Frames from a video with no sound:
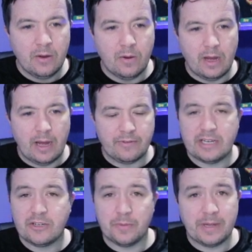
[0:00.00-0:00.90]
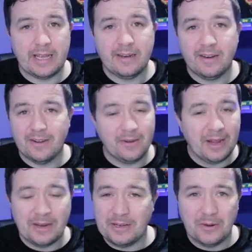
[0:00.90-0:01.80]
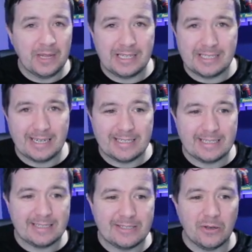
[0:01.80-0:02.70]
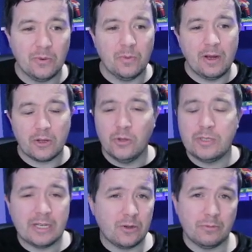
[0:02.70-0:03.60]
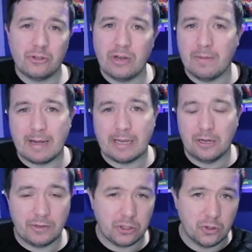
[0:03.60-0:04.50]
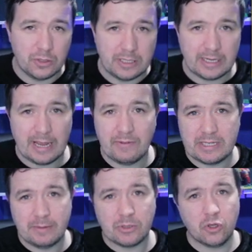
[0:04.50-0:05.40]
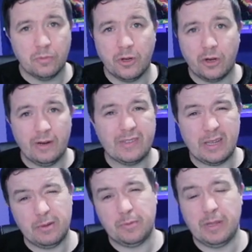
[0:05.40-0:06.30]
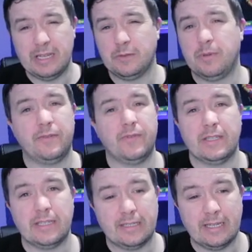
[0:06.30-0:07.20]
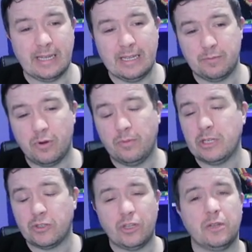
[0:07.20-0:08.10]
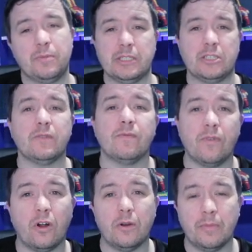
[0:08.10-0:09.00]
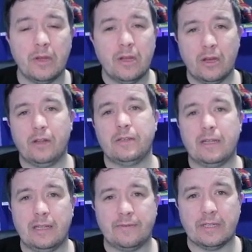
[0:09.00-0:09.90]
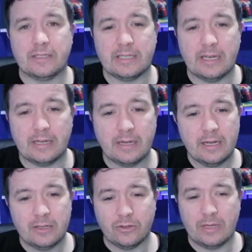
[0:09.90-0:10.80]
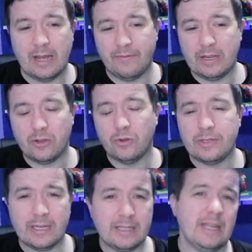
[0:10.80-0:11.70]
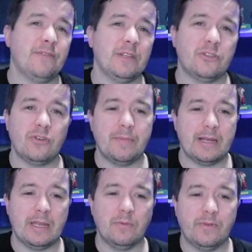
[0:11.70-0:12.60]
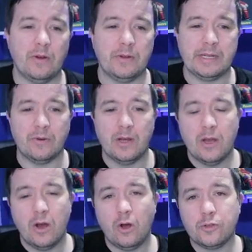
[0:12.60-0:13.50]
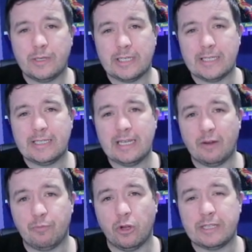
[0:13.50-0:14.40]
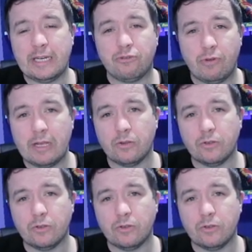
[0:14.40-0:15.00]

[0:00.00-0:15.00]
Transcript: I've changed it up again. Uh, you know, like changes. So Kusik comes straight back in. Always Kusik. Every time he's come on or every time he's played, he's played fantastic. It's probably a solid position for him on that left hand side. So yeah, I think Kusik definitely straight back in without a doubt. Also, as you can see, I brought Deniss Rakels